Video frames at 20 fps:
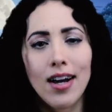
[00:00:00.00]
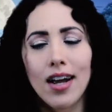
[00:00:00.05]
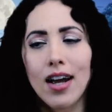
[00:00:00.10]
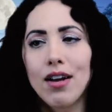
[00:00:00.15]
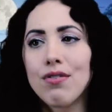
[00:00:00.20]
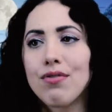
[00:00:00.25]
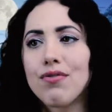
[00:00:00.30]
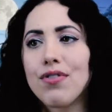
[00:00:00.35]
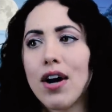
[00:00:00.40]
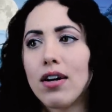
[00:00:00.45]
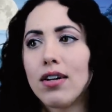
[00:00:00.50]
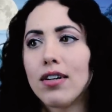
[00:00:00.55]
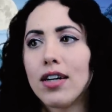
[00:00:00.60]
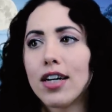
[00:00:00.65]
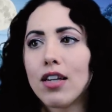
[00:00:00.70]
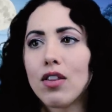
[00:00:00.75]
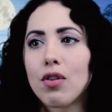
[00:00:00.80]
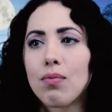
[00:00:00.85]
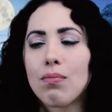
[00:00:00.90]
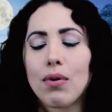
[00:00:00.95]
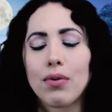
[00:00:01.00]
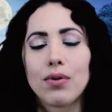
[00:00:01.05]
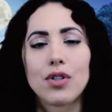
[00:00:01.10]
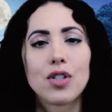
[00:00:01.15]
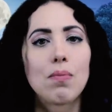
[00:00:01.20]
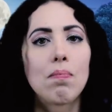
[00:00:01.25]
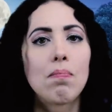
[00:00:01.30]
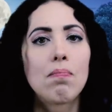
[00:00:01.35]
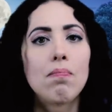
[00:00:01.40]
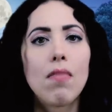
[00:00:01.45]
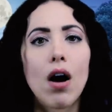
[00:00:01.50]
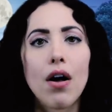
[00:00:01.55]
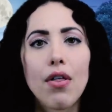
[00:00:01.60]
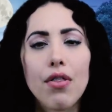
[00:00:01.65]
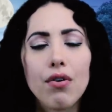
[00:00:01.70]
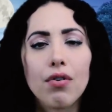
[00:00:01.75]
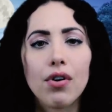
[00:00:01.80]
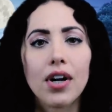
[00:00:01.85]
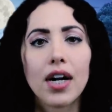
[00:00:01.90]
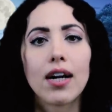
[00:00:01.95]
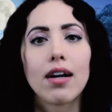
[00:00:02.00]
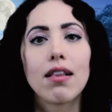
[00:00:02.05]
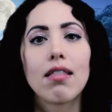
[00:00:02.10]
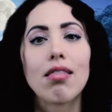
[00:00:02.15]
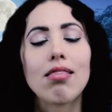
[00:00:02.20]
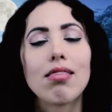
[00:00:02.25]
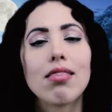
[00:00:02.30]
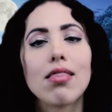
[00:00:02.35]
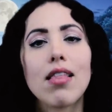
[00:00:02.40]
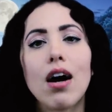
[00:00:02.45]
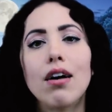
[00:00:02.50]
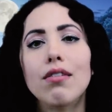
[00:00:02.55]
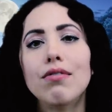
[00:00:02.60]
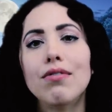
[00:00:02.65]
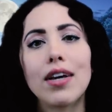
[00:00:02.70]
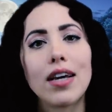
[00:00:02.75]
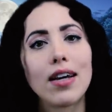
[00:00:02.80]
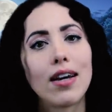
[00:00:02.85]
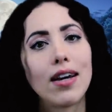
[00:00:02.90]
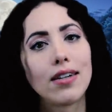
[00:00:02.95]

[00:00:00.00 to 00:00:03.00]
It felt like the most mothering, loving,